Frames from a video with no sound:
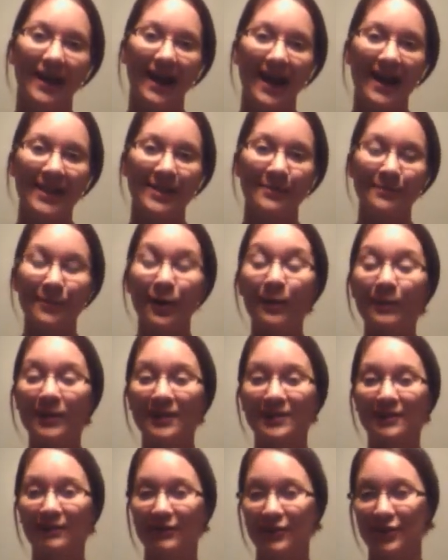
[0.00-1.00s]
and the
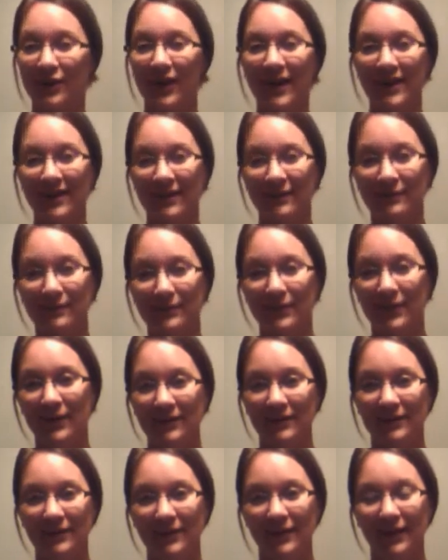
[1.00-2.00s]
moments of triumph
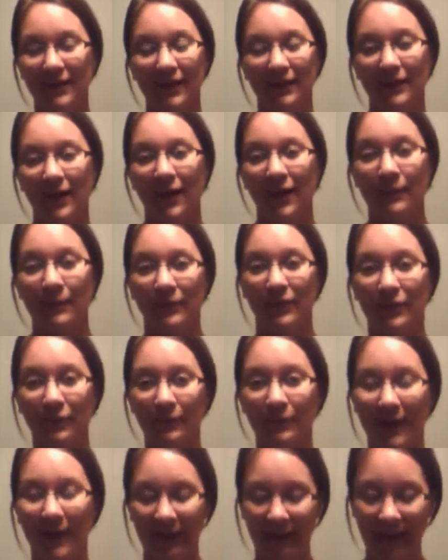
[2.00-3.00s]
that come through
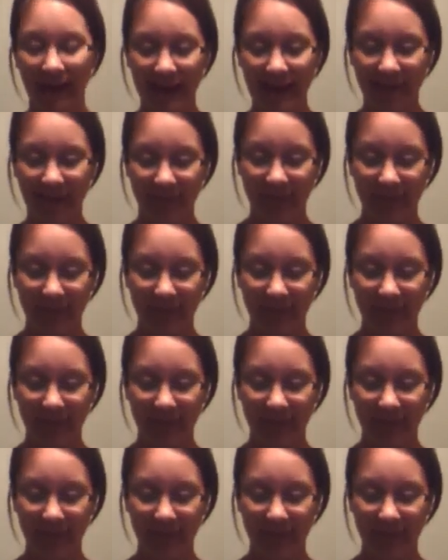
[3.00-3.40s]
my life.